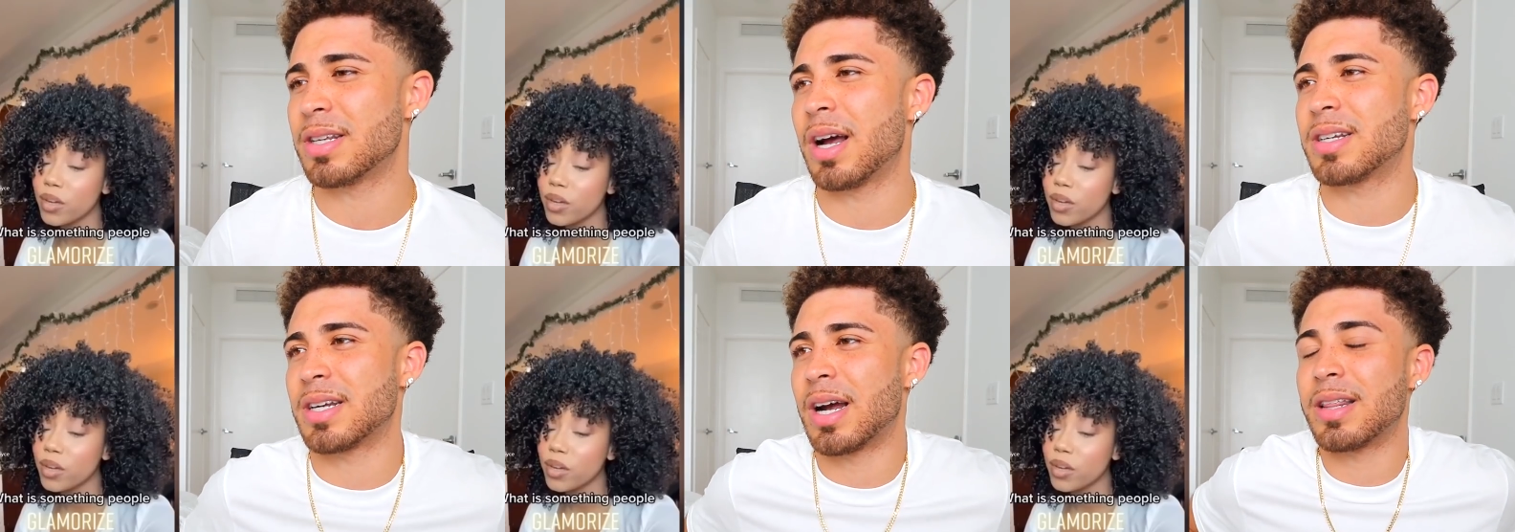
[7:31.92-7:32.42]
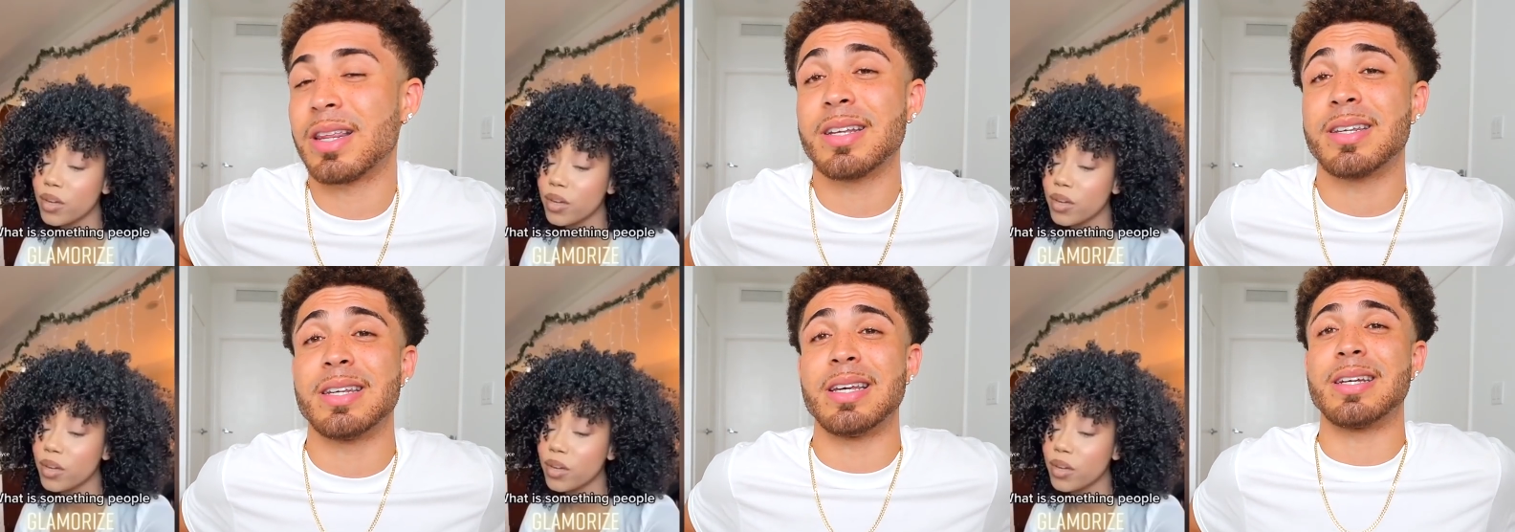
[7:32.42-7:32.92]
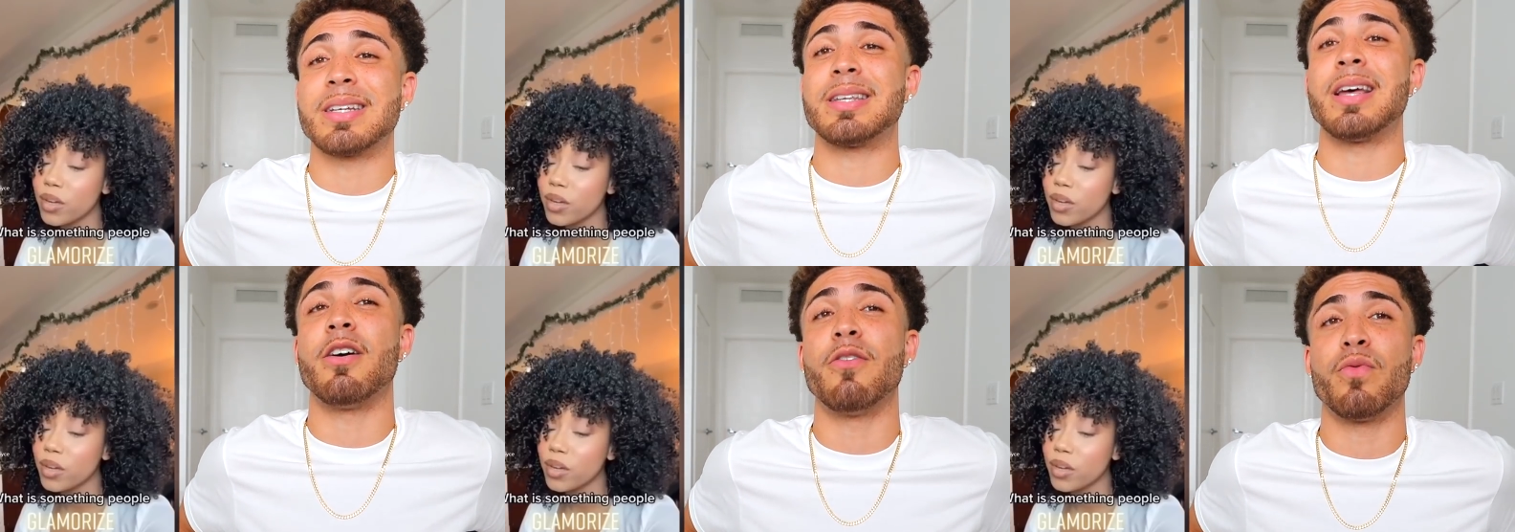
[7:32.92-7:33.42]
Speaker 1: toxic. I think to the
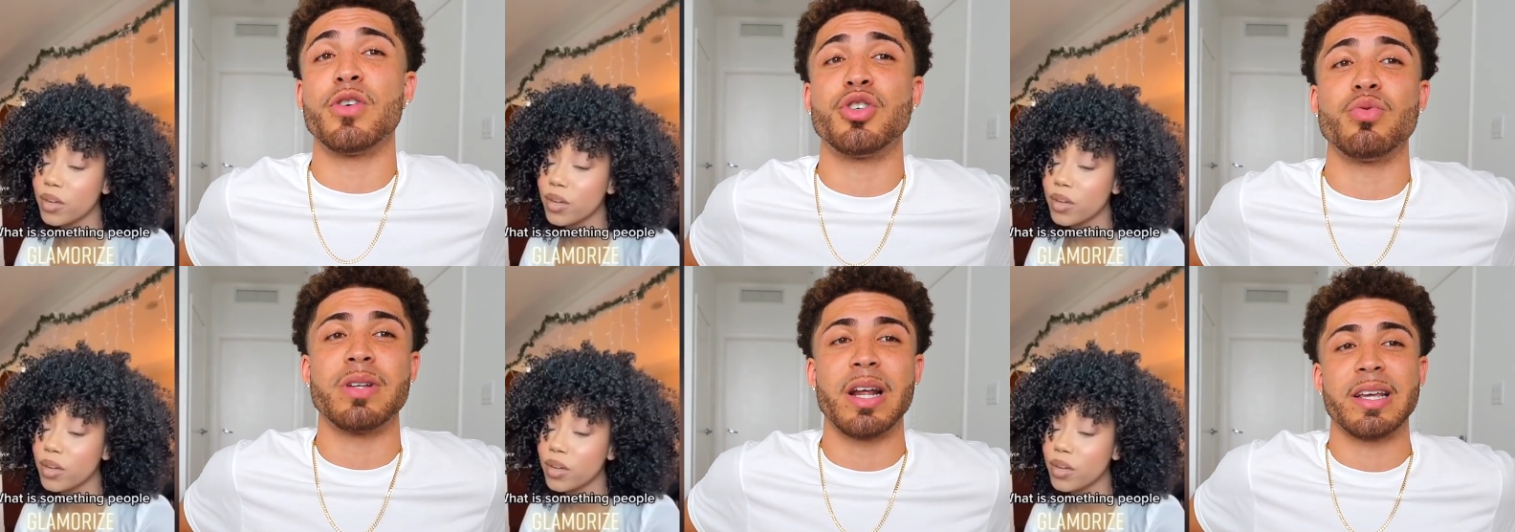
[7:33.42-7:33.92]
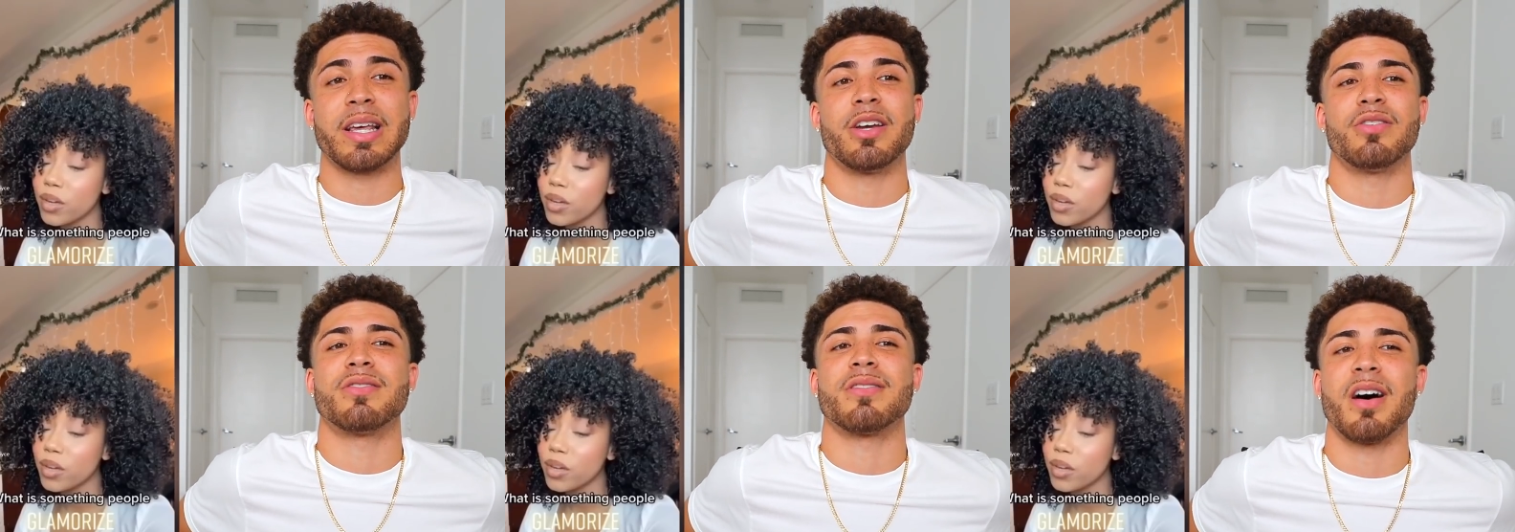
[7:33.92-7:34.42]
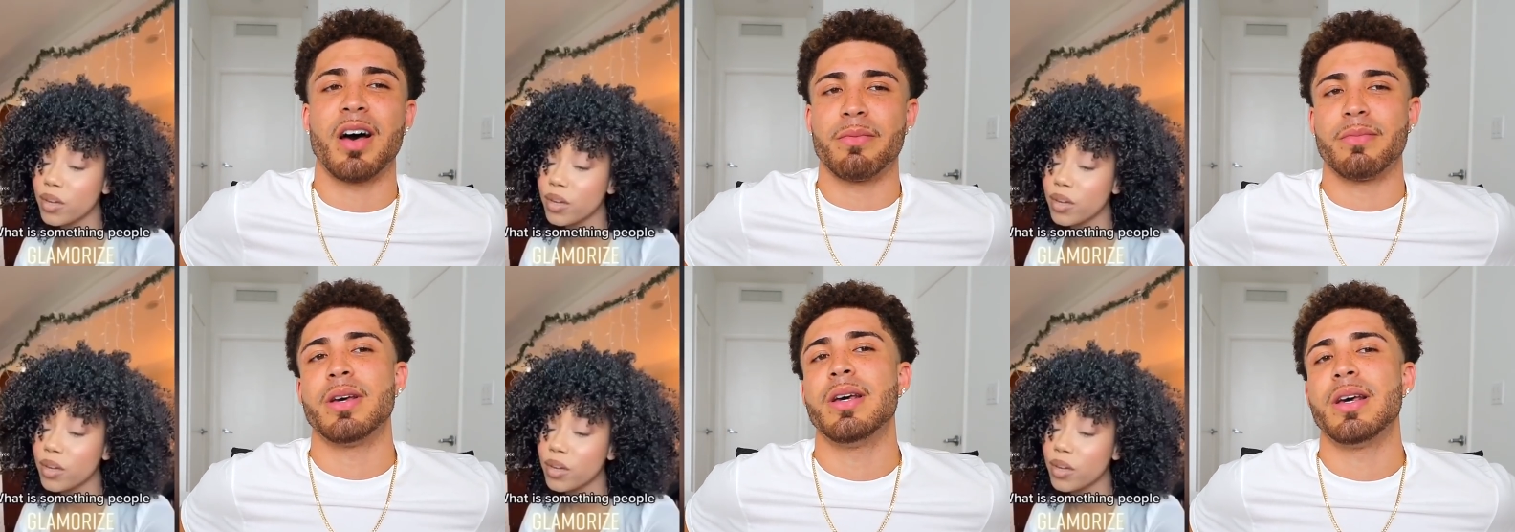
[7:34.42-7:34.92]
extent of which you dedicate your
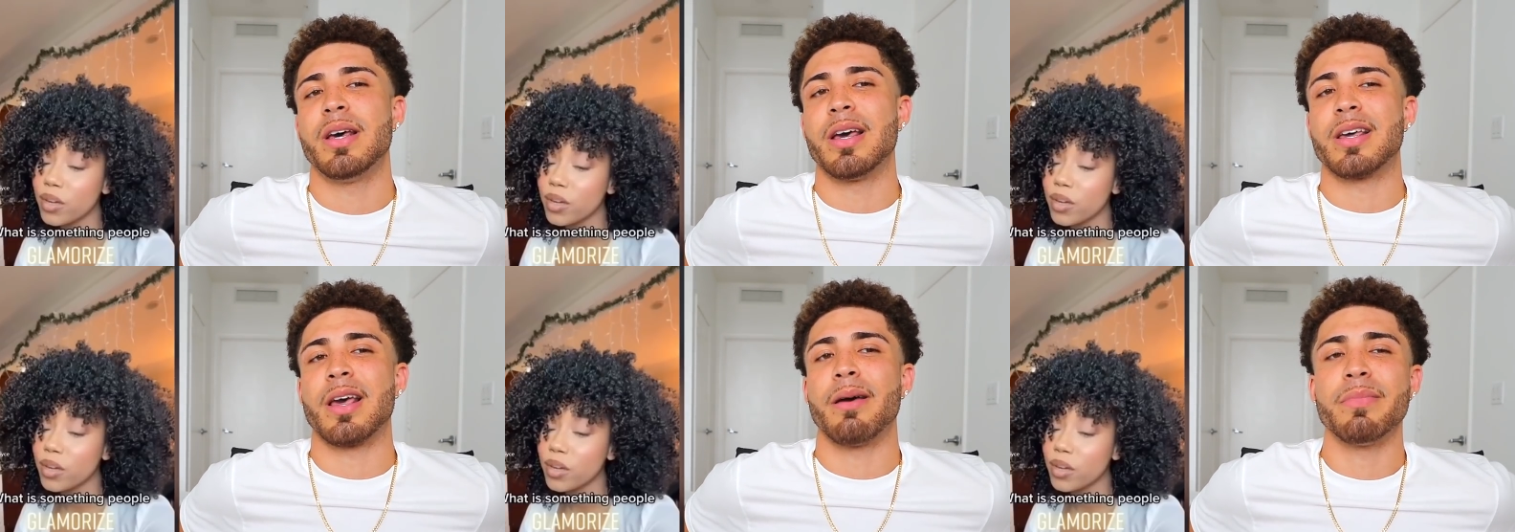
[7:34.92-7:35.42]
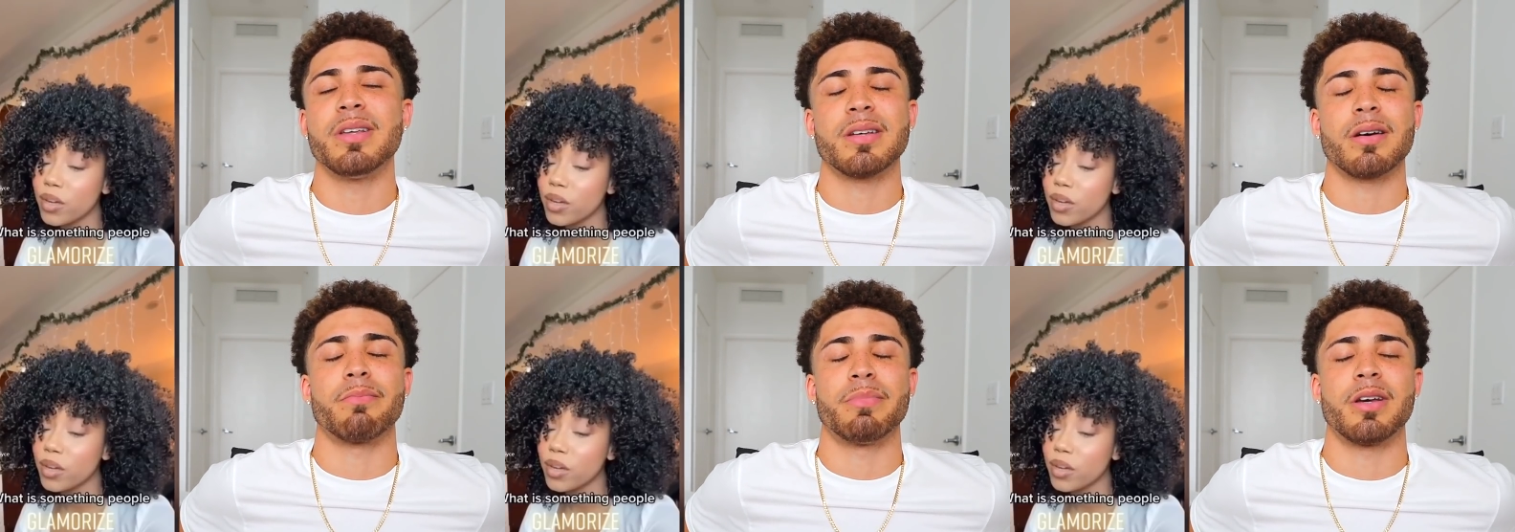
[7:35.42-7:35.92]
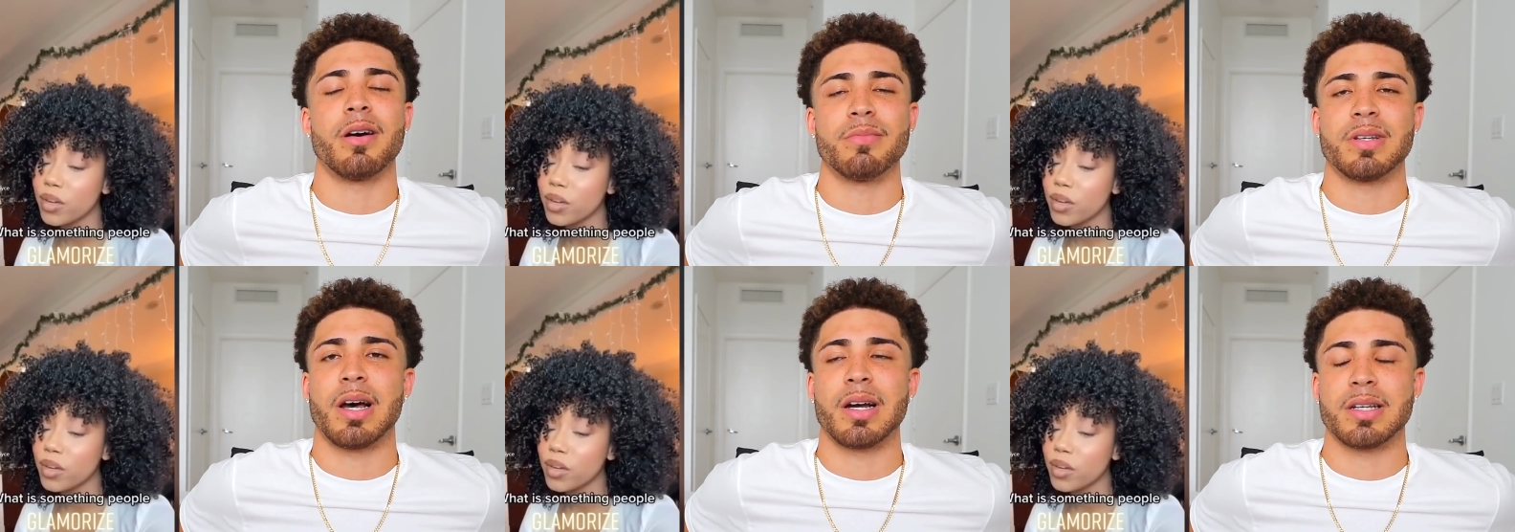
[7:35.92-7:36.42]
time, it can be become
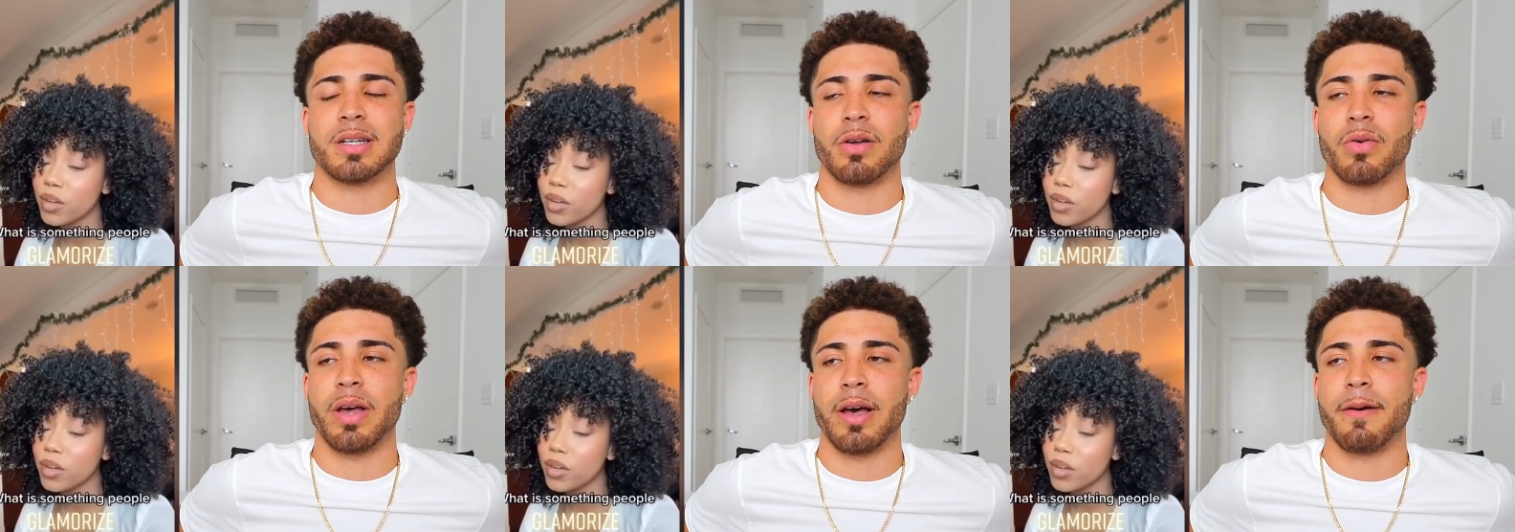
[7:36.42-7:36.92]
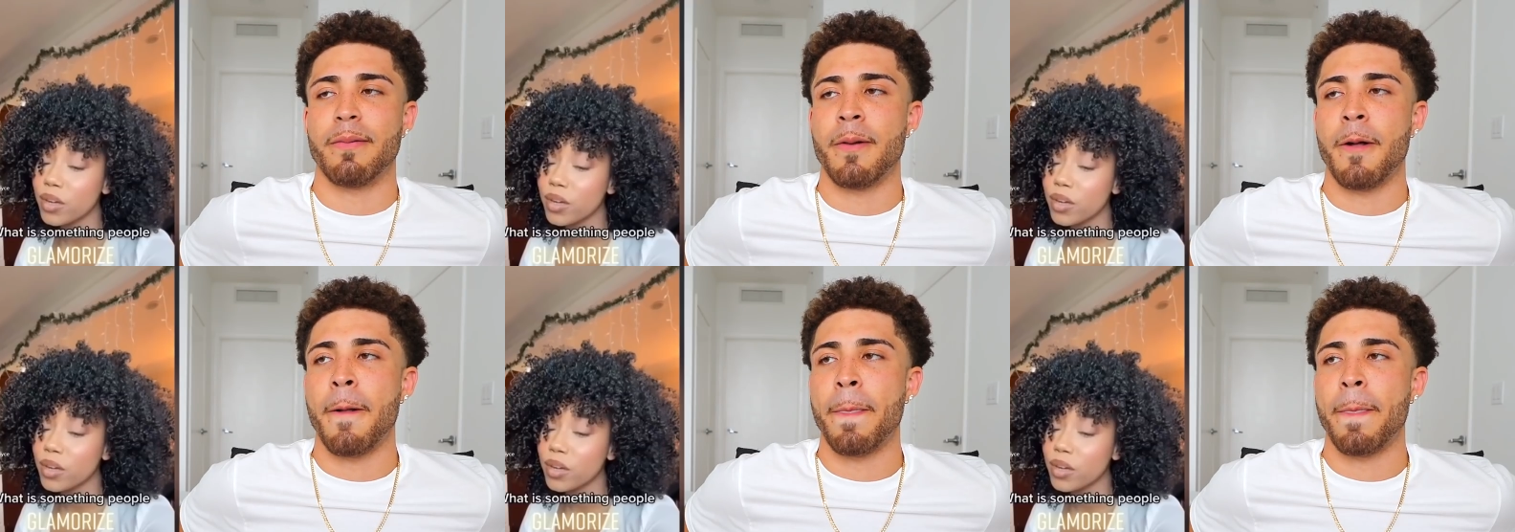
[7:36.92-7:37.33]
toxic. No cap.